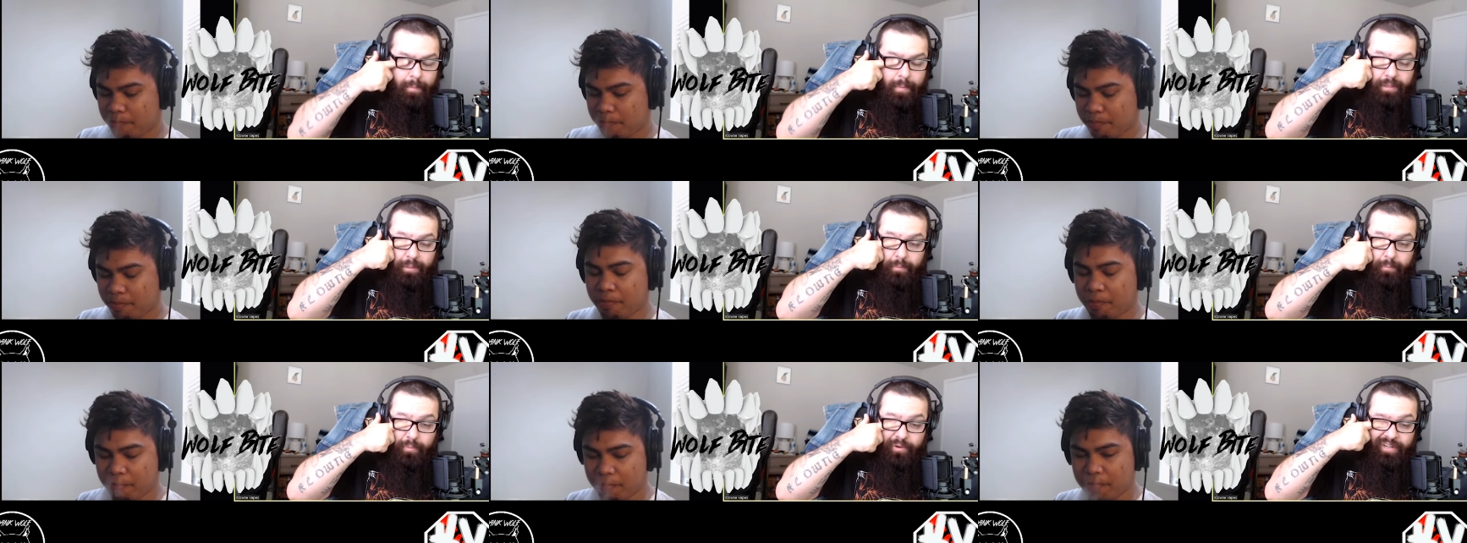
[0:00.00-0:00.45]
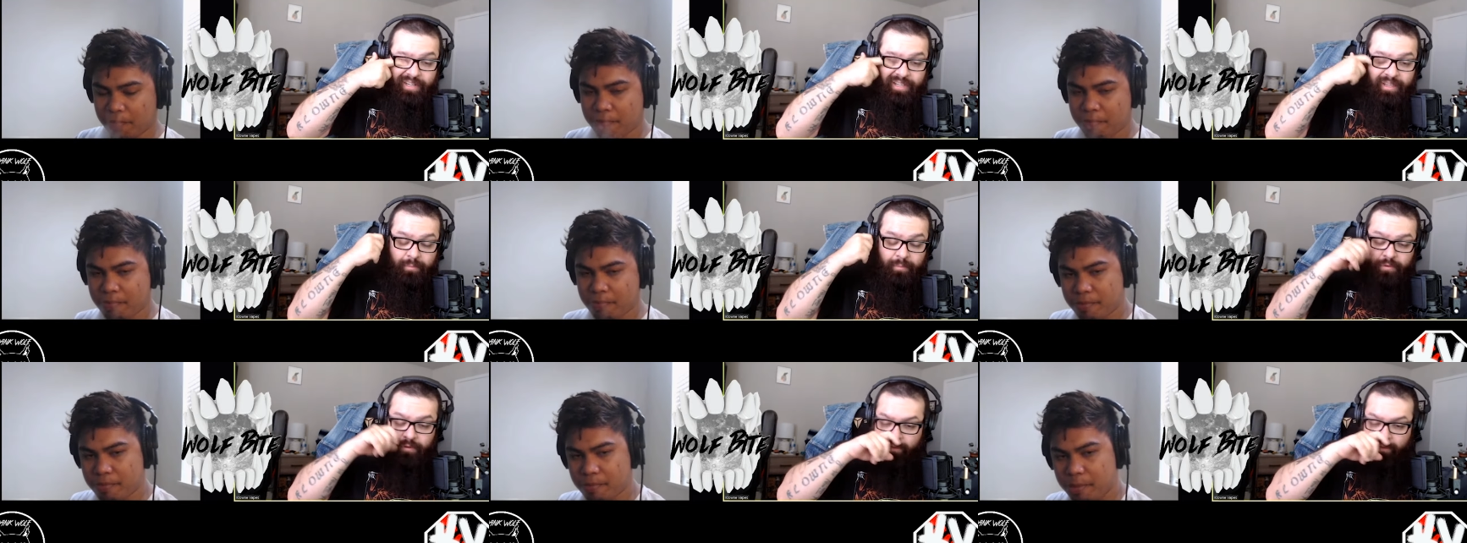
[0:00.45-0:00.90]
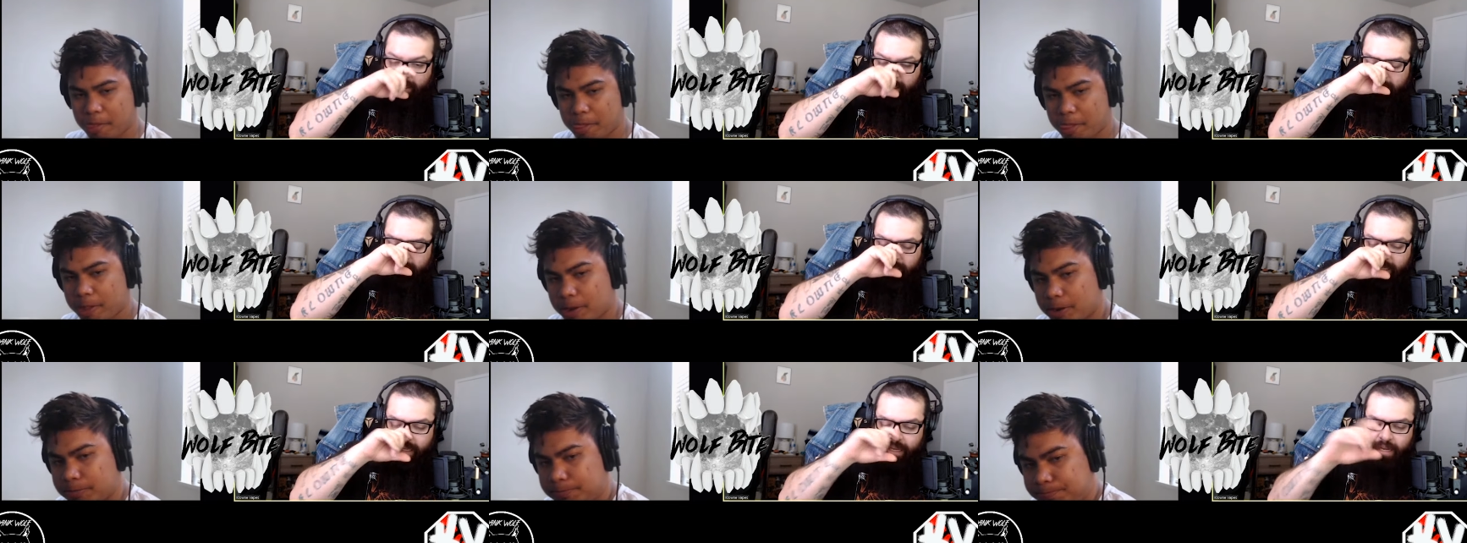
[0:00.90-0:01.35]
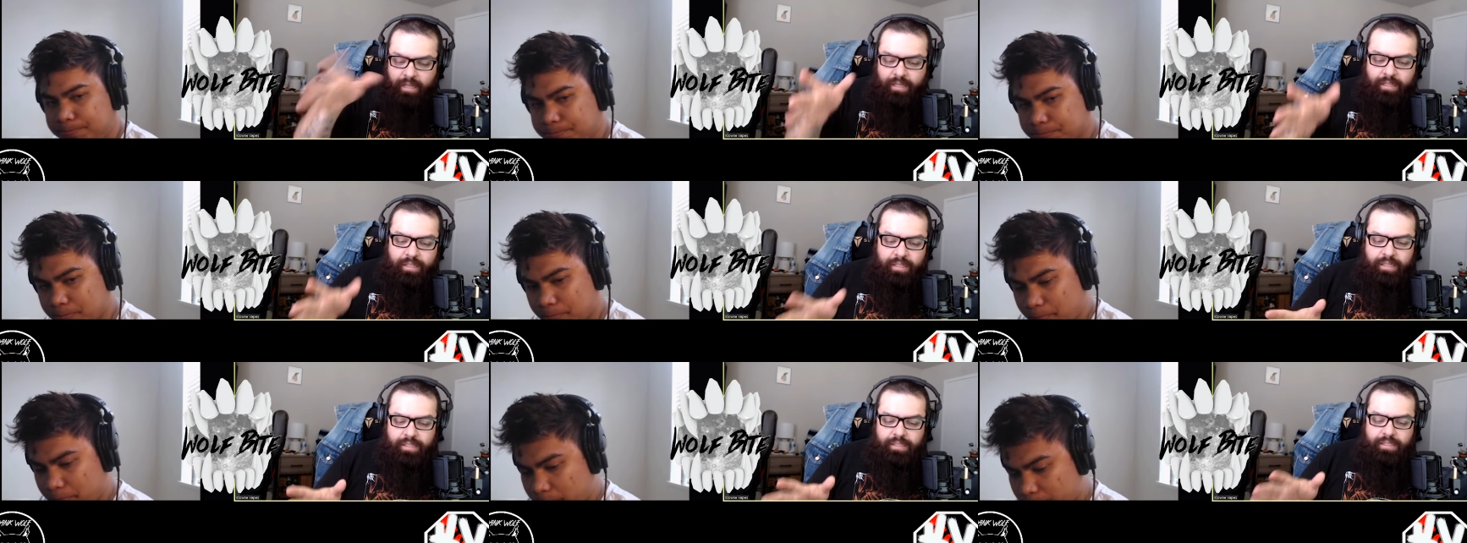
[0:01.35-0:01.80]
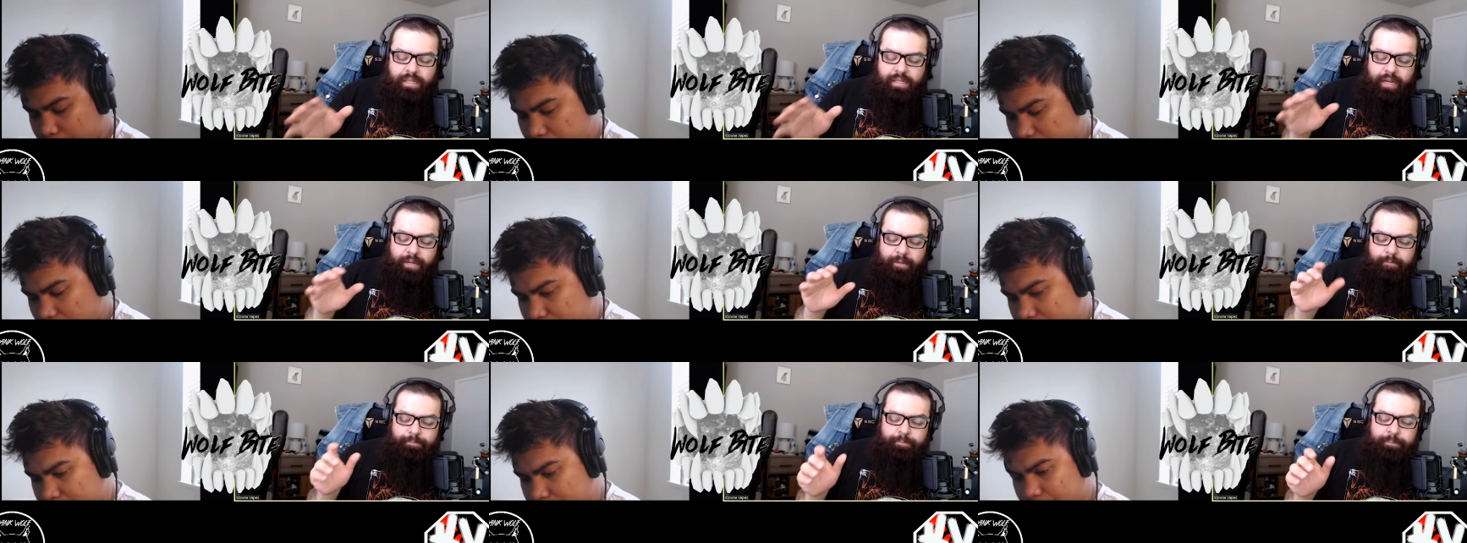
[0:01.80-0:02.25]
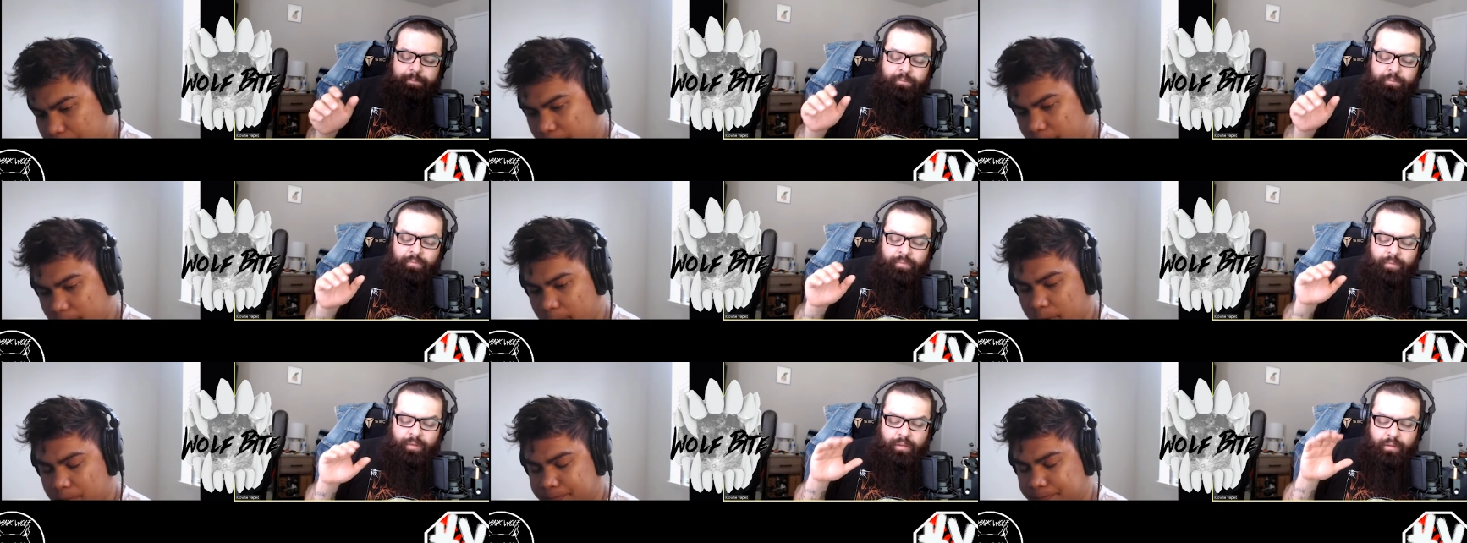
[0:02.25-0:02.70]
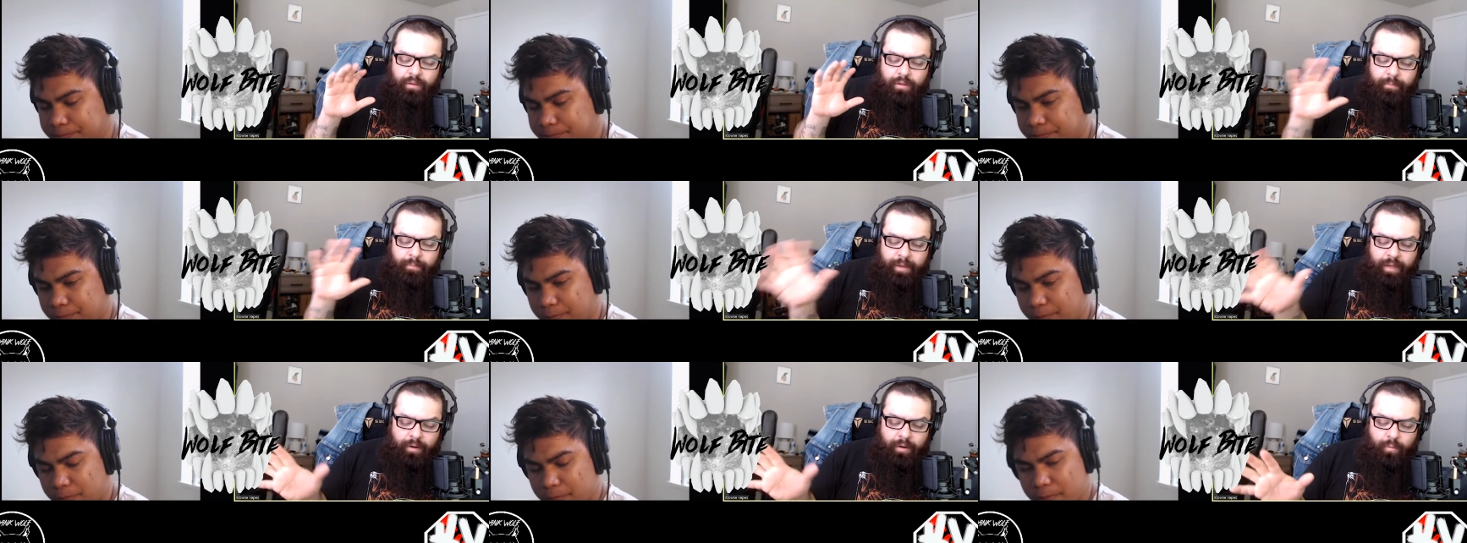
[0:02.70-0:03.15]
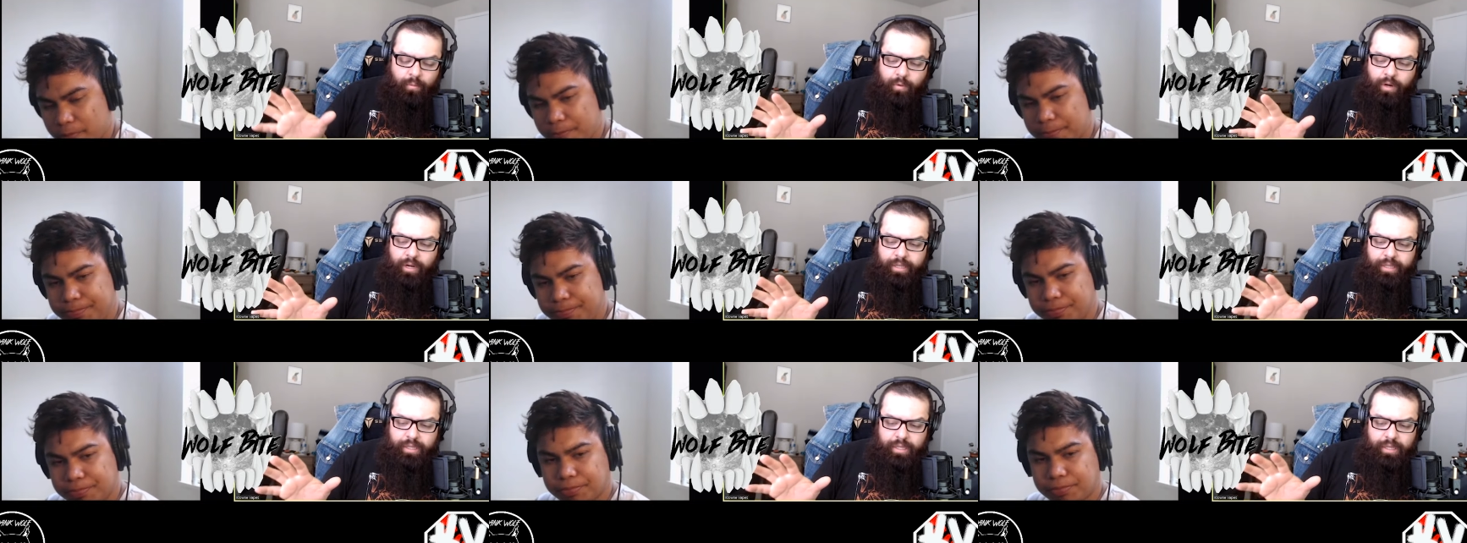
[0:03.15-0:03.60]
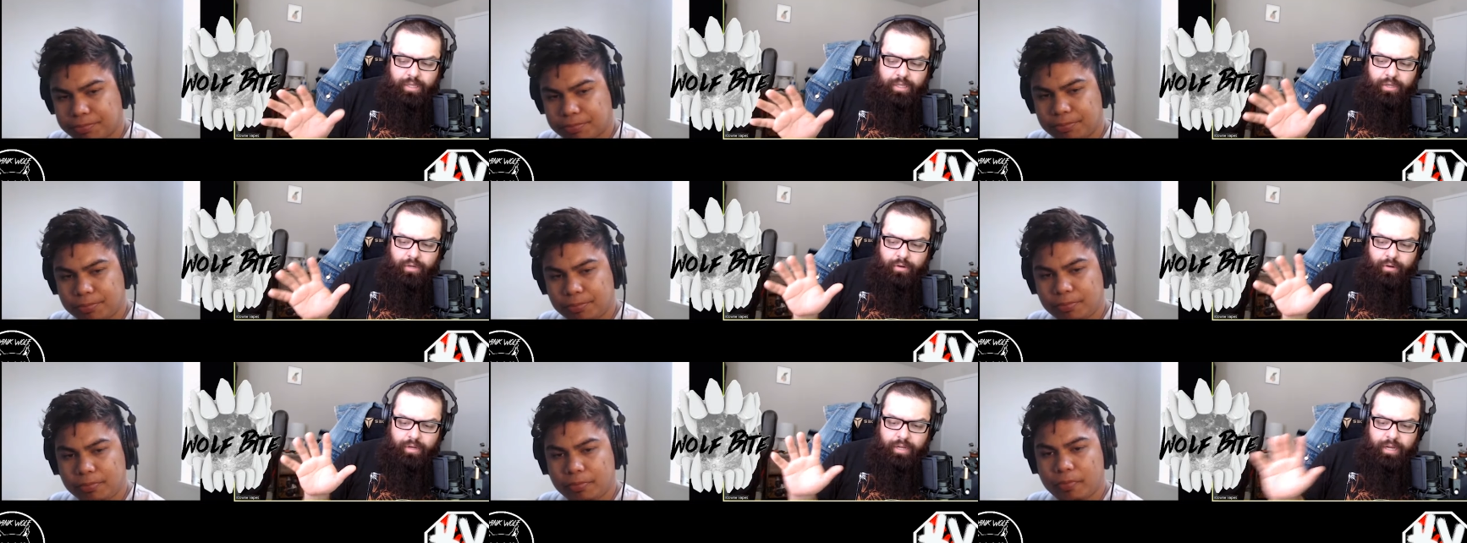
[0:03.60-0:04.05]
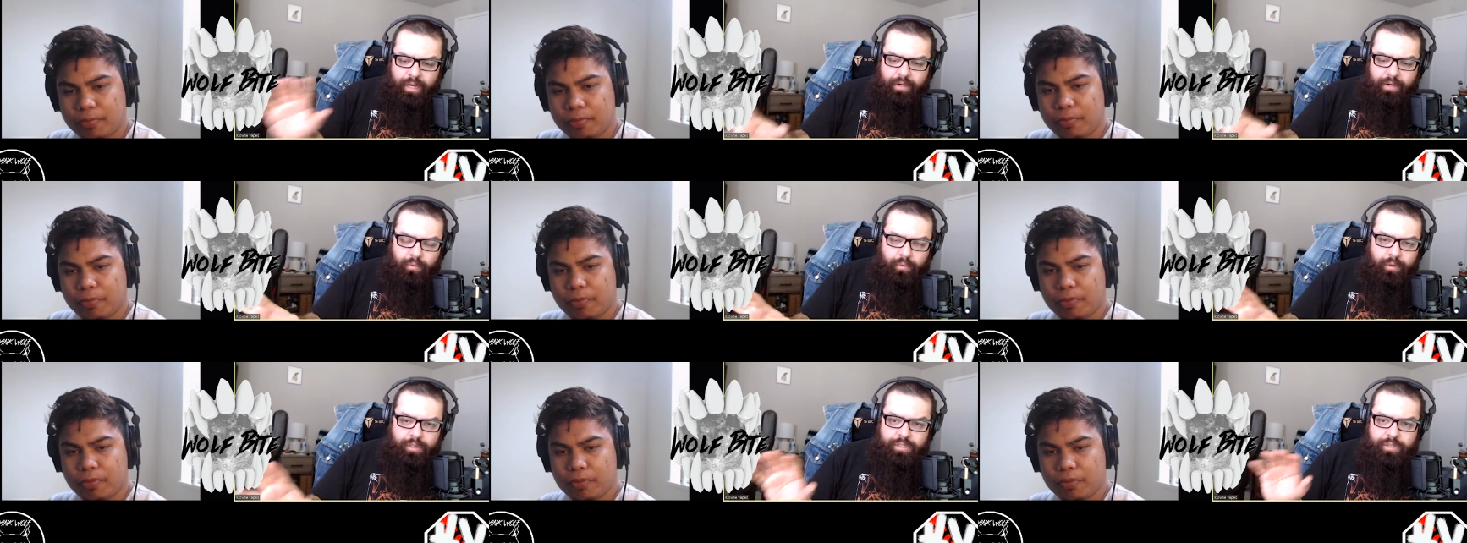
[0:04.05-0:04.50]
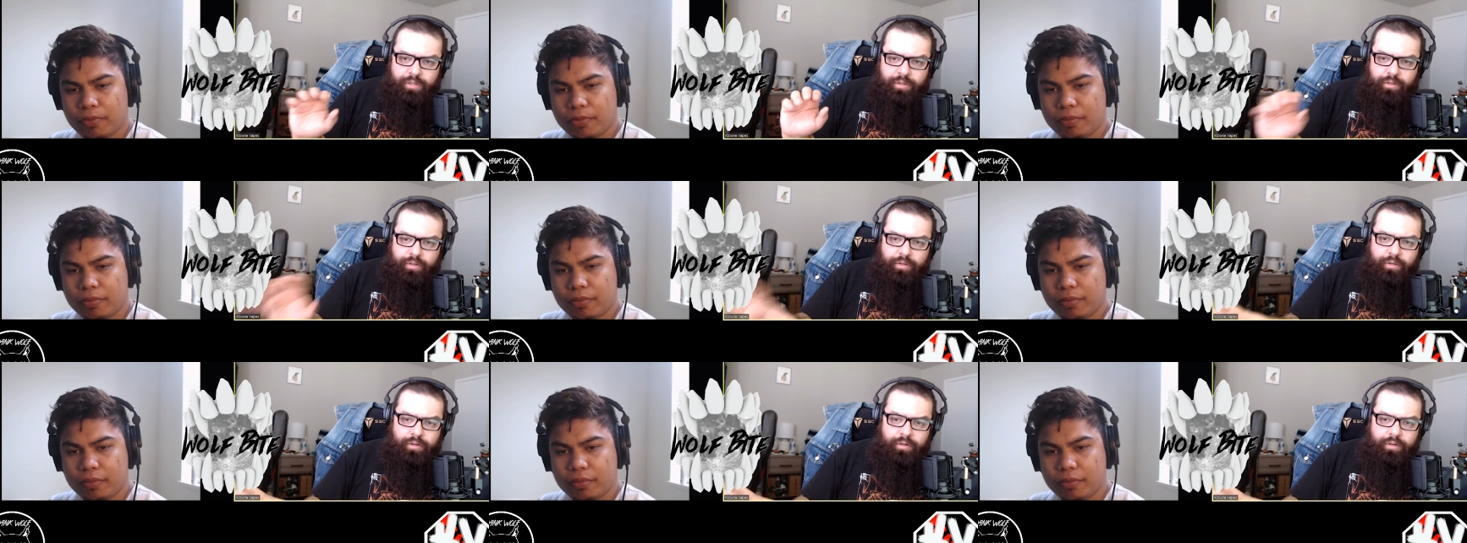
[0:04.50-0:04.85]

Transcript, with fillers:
Speaker 1: but the point of the movie in the end is that no matter what, you're not original.